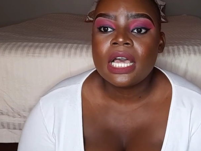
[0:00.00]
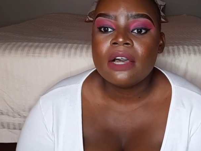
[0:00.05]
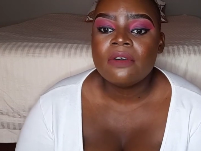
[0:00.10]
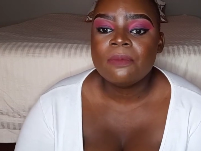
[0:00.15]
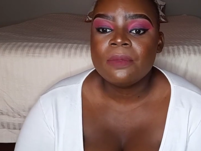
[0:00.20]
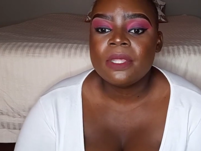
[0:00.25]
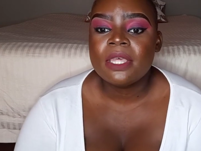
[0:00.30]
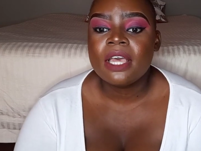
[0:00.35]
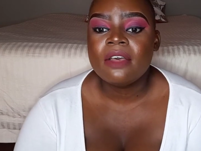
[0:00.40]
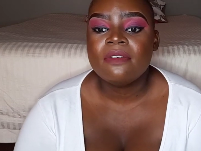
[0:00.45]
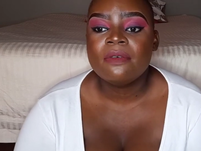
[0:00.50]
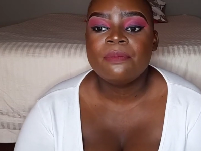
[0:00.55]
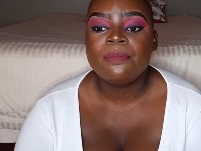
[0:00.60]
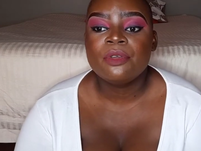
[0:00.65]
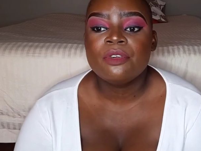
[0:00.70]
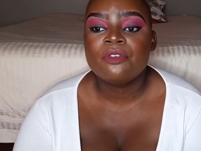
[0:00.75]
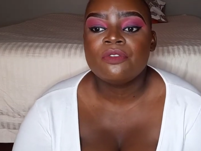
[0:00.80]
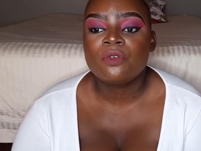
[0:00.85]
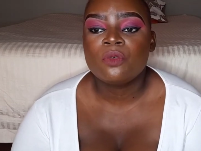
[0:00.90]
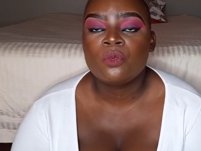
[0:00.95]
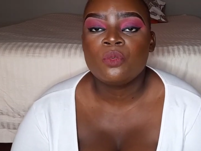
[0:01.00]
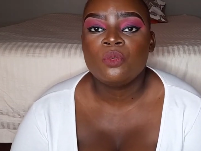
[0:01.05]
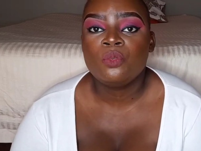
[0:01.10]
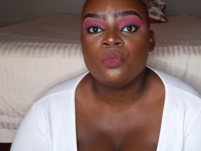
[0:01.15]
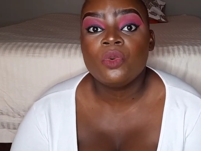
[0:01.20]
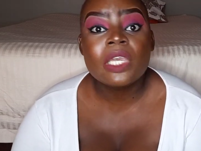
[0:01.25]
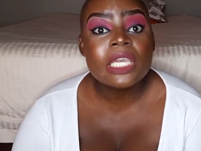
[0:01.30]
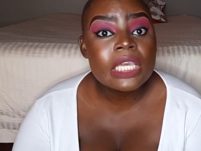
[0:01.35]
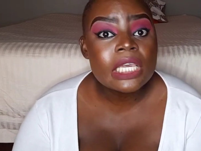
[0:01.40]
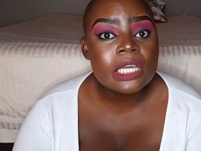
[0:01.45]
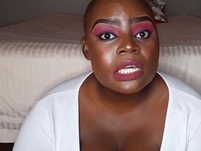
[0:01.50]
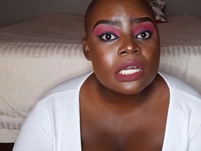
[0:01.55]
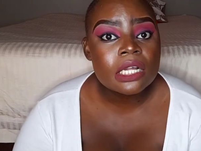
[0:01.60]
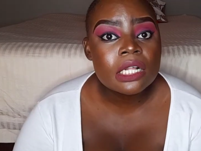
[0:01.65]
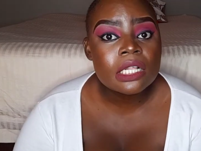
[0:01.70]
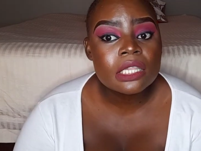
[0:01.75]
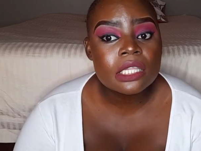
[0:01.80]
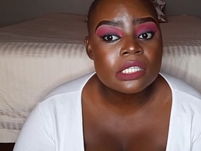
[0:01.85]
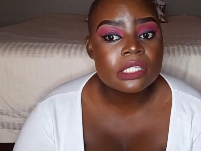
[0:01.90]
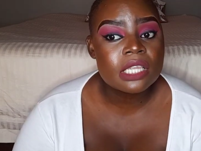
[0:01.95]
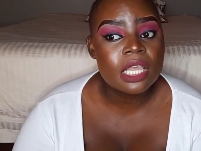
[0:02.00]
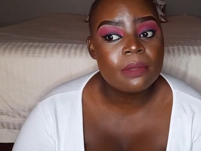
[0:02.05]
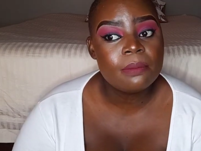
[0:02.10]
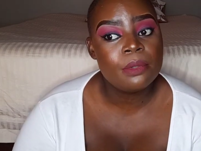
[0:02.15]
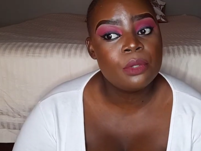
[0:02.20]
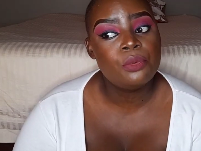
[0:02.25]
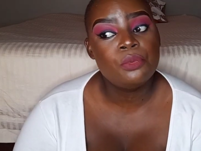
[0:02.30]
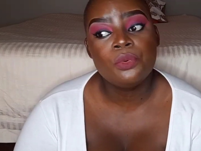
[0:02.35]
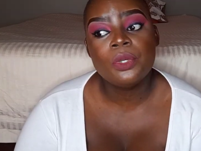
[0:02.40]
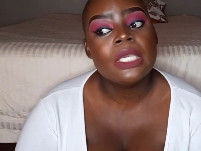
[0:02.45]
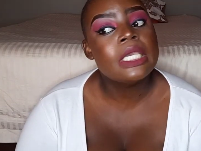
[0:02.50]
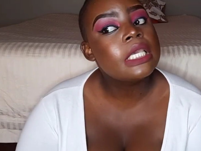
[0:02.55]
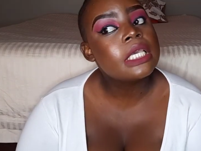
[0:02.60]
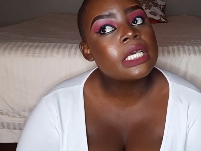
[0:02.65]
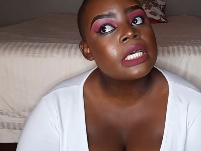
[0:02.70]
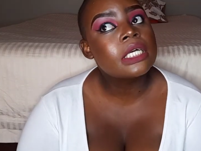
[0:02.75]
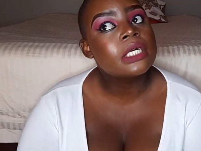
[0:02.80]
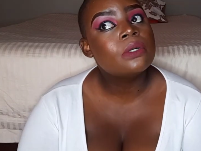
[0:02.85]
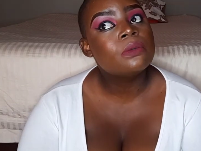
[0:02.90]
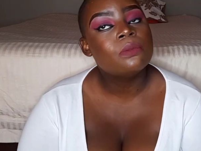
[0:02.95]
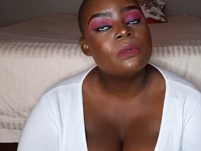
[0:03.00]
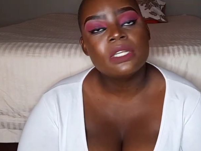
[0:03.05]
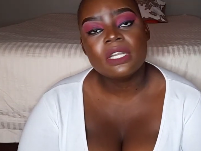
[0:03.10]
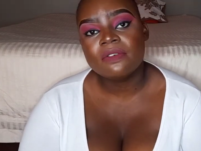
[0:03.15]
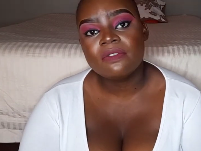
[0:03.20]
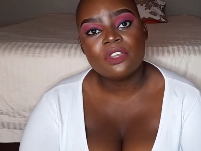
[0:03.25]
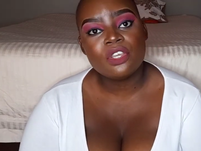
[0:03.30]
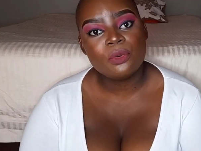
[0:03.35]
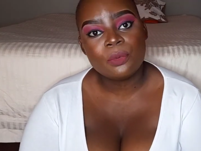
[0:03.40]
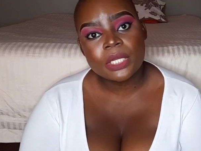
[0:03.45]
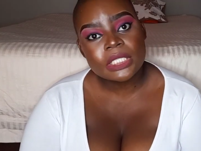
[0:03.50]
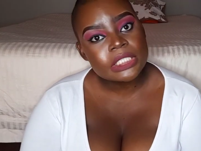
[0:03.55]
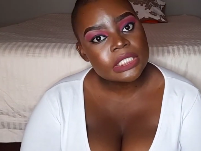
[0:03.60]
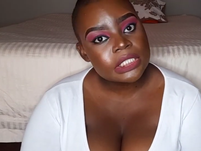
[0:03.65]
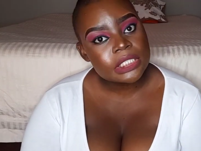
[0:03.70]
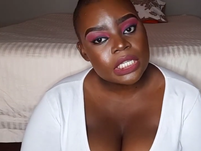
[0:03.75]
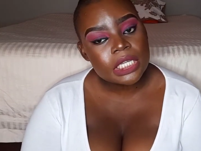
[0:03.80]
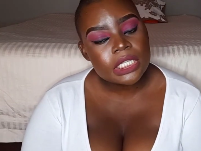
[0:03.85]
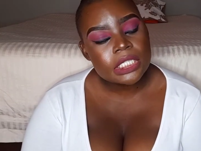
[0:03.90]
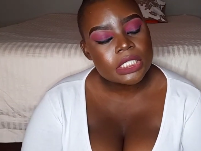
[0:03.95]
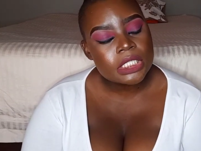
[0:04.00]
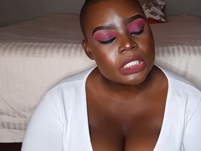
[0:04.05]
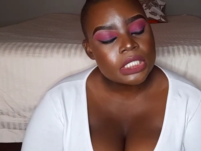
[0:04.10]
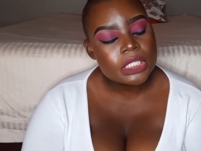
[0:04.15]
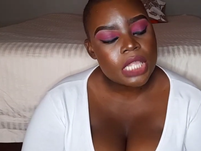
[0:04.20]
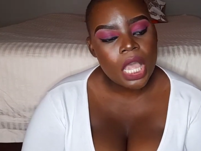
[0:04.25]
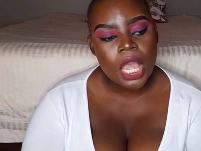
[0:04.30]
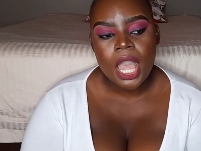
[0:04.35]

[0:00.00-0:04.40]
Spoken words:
We have a beautiful week this coming week, whenever you're watching this.